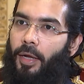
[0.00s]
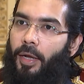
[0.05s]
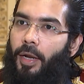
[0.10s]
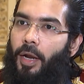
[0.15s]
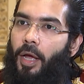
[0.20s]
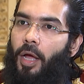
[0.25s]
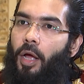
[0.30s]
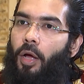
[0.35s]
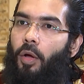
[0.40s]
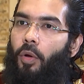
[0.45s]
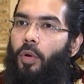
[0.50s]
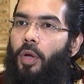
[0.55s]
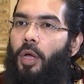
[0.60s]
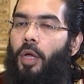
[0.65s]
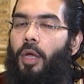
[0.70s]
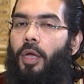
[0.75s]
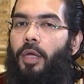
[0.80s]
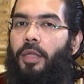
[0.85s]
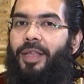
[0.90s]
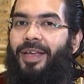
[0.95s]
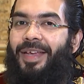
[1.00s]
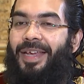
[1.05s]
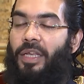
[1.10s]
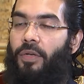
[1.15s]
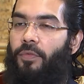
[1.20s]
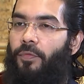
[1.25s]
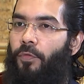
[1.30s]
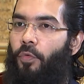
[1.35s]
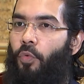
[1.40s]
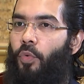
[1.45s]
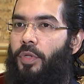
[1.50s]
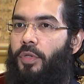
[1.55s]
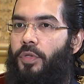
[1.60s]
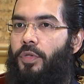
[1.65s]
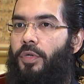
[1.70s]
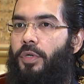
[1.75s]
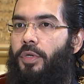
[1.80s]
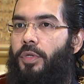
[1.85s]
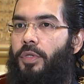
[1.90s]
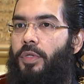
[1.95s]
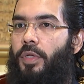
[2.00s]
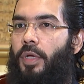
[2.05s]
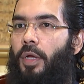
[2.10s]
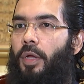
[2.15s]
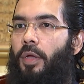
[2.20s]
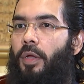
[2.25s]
and how the influencers,